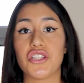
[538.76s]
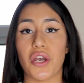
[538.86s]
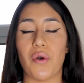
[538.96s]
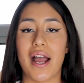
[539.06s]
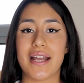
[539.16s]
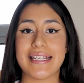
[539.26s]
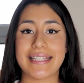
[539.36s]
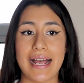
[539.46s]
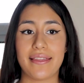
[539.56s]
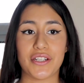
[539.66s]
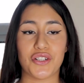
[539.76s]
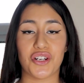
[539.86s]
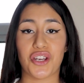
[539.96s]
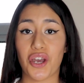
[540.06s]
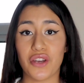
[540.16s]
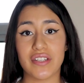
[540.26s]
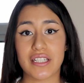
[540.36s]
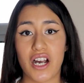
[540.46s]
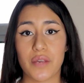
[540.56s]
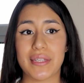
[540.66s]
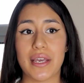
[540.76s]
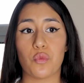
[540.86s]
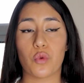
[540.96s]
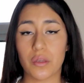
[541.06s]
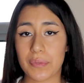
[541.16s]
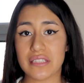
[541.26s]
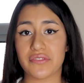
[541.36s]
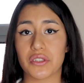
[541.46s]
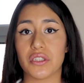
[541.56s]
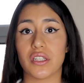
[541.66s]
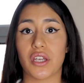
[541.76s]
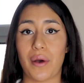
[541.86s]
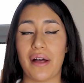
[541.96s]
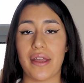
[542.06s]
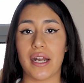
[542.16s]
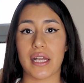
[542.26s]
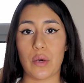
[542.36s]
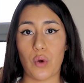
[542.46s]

So I understand that during COVID times, it will be difficult to go out there and get